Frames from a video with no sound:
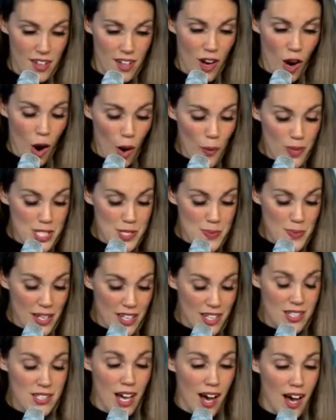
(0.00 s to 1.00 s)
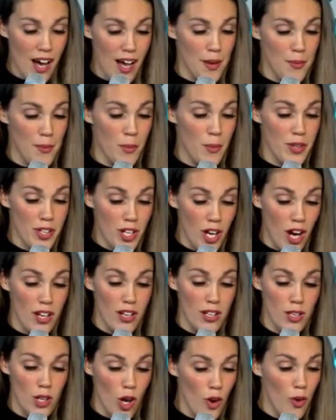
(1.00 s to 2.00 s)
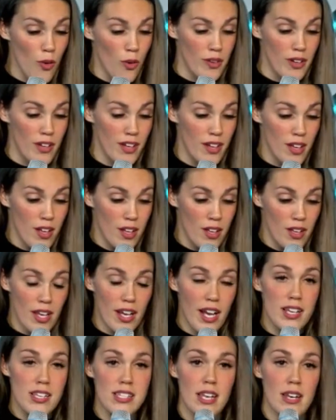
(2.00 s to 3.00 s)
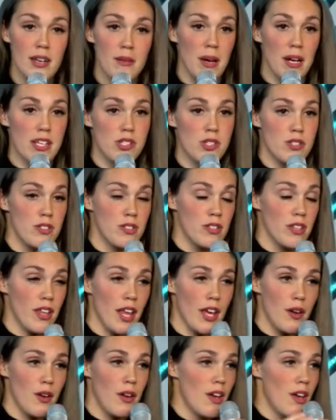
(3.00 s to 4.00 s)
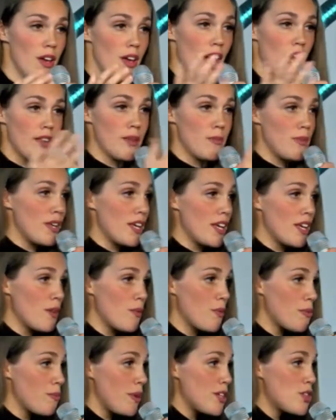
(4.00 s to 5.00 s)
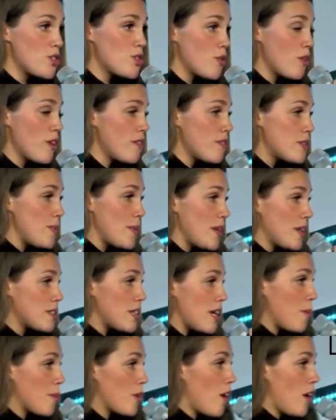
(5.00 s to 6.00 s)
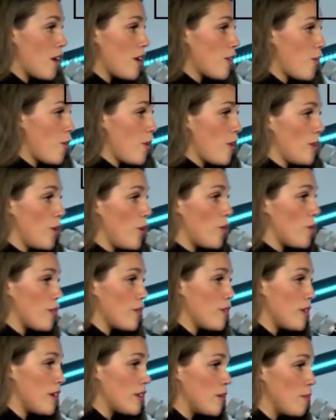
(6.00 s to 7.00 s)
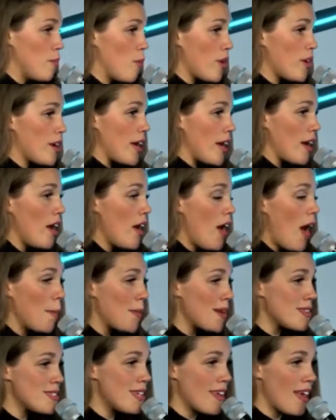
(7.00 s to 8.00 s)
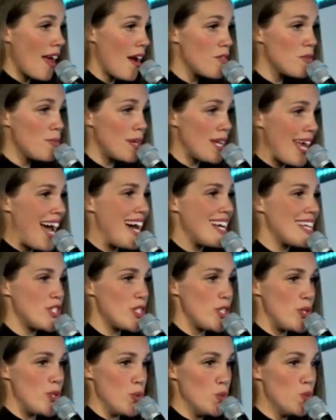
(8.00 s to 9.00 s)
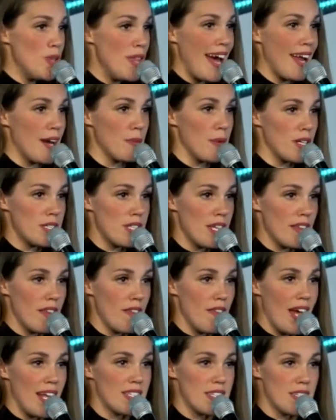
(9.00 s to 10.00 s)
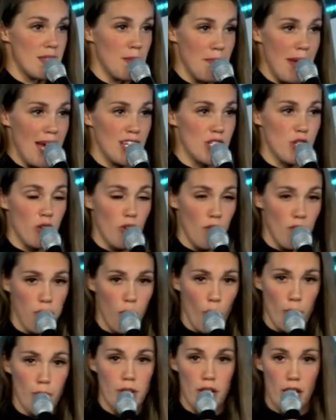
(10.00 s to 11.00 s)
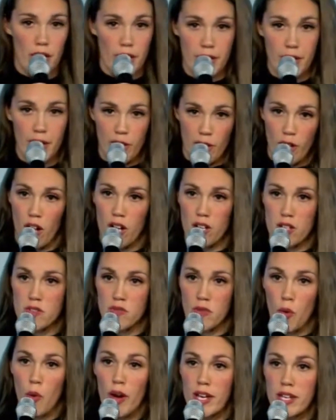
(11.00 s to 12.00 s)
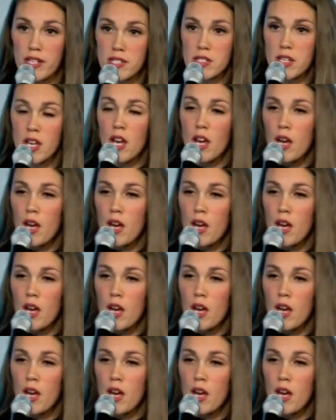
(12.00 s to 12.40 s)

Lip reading: Are we spending time with God alone? Like I said at the beginning with my story of spending time with God alone early in the morning, I'm not saying everybody has to do that. I'm not saying that that's the magical formula to hear God's voice.